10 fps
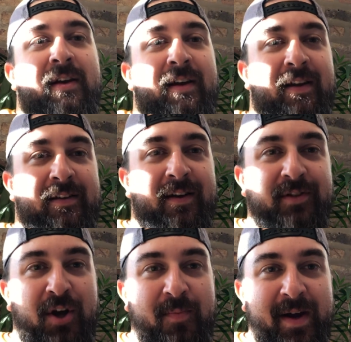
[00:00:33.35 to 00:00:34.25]
and
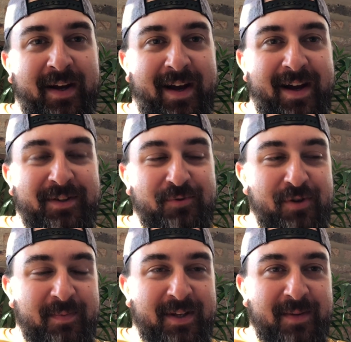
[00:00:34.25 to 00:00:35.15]
yells, "Oh my God, the
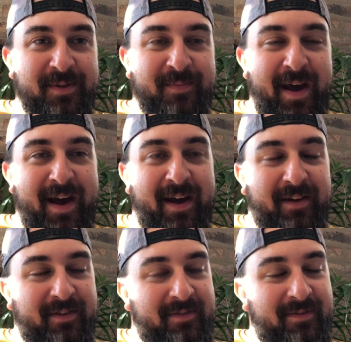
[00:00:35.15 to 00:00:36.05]
dream team is back."